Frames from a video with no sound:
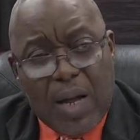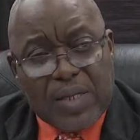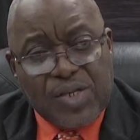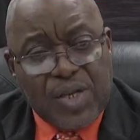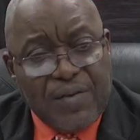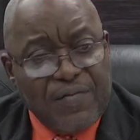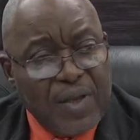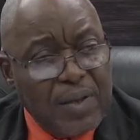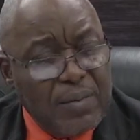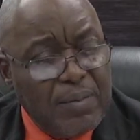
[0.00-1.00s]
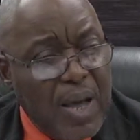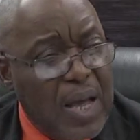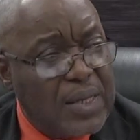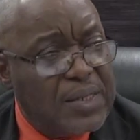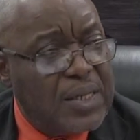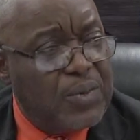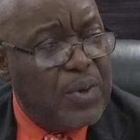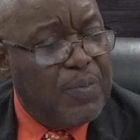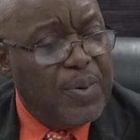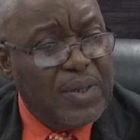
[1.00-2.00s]
achieving marks that
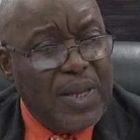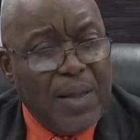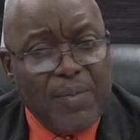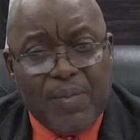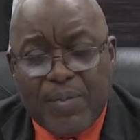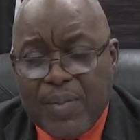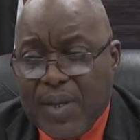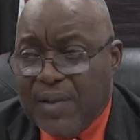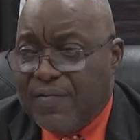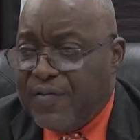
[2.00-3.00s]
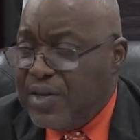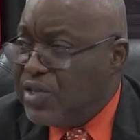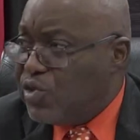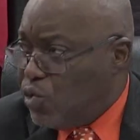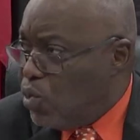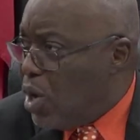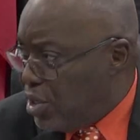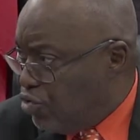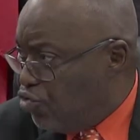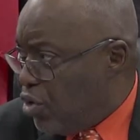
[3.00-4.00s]
will put them in the first
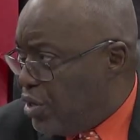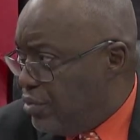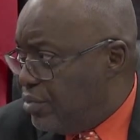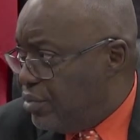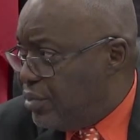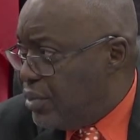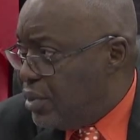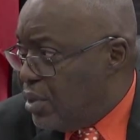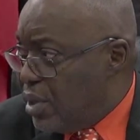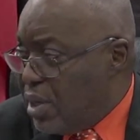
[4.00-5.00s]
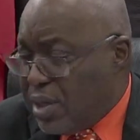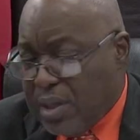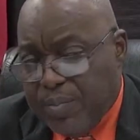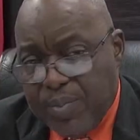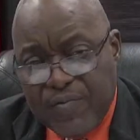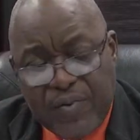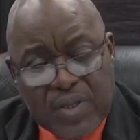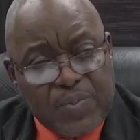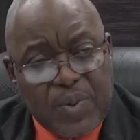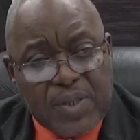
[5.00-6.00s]
200.
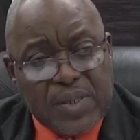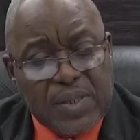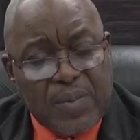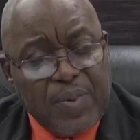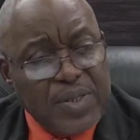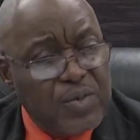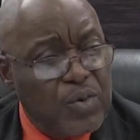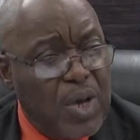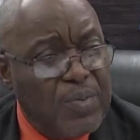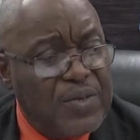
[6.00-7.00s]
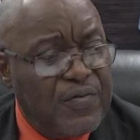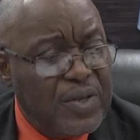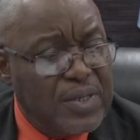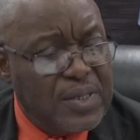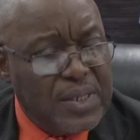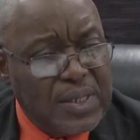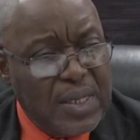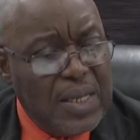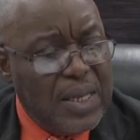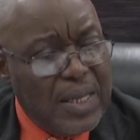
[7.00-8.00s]
The person who comes first
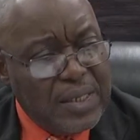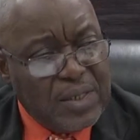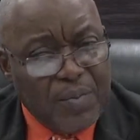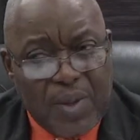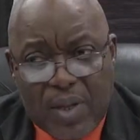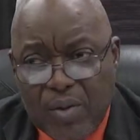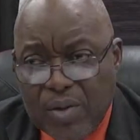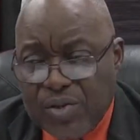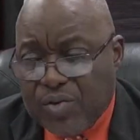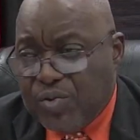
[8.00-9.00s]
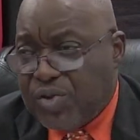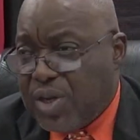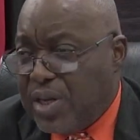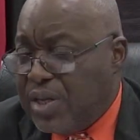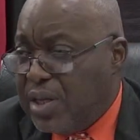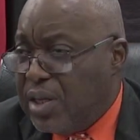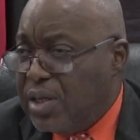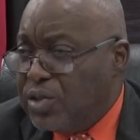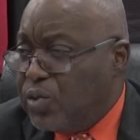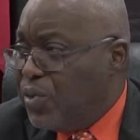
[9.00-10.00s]
in Tobago is usually
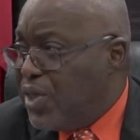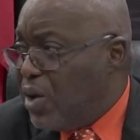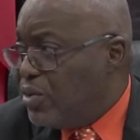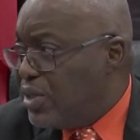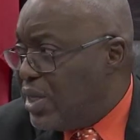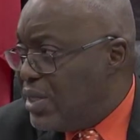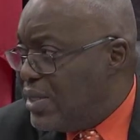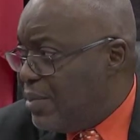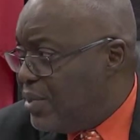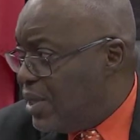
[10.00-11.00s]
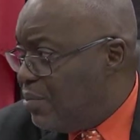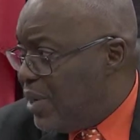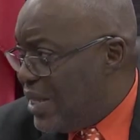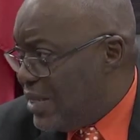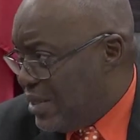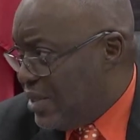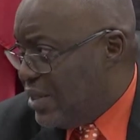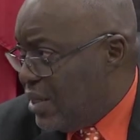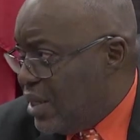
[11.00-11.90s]
2,000 and something place.